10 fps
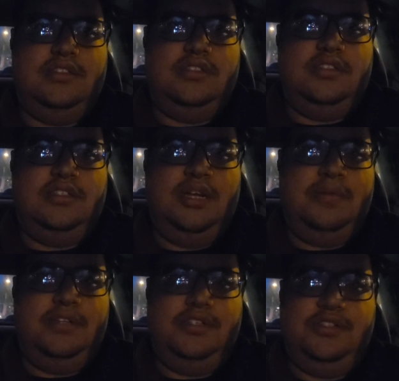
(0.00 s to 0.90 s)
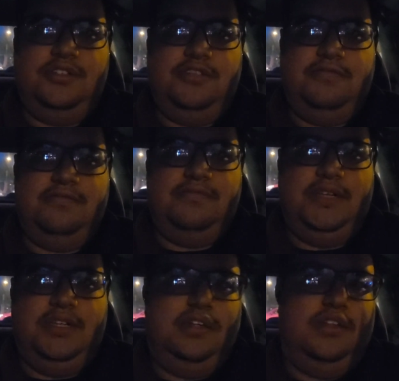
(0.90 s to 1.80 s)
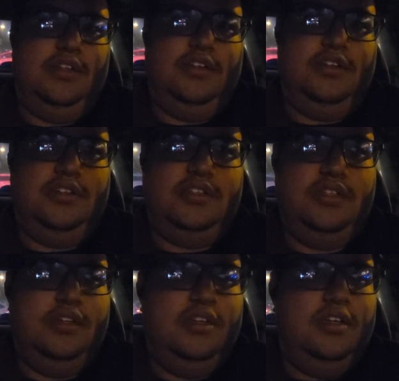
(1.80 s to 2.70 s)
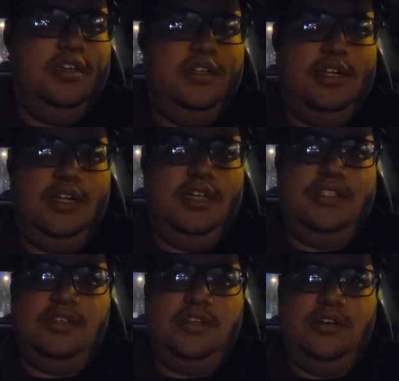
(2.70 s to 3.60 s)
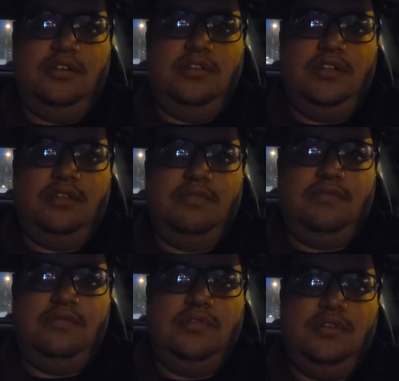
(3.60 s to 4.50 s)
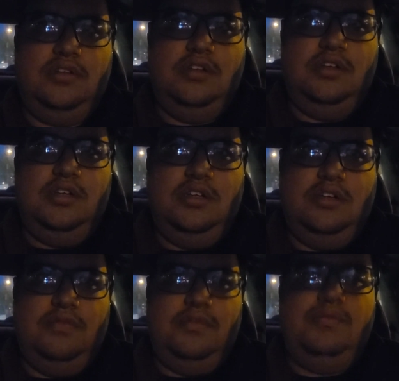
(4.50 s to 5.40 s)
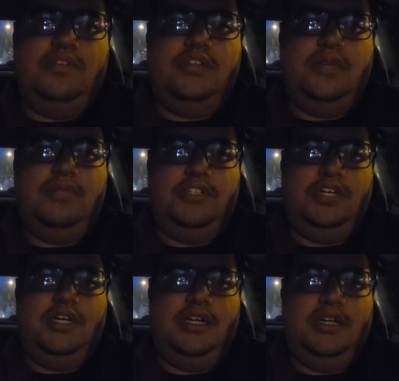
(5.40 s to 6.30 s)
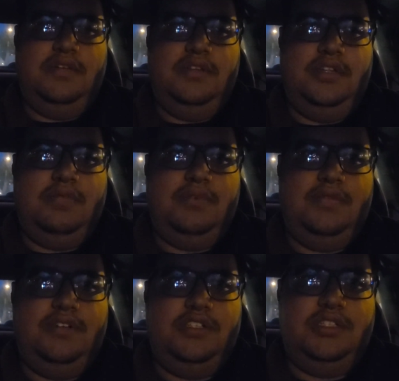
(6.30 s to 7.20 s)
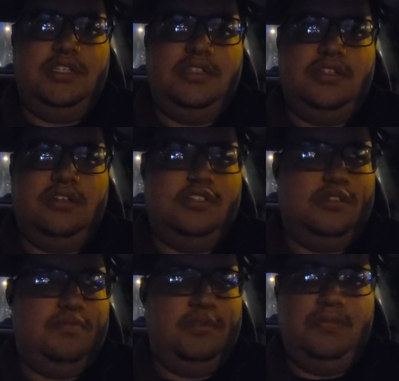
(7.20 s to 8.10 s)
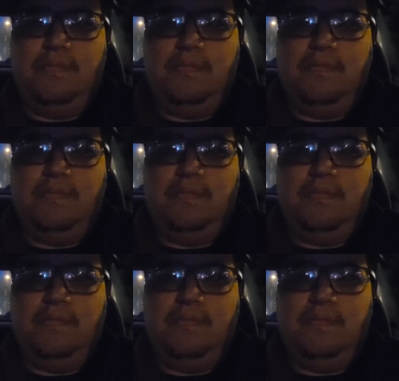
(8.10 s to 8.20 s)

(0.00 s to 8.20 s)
Steps that shouldn't be there. They just tell us the code and we will double check and everything, but if you just tell us the code, just boop,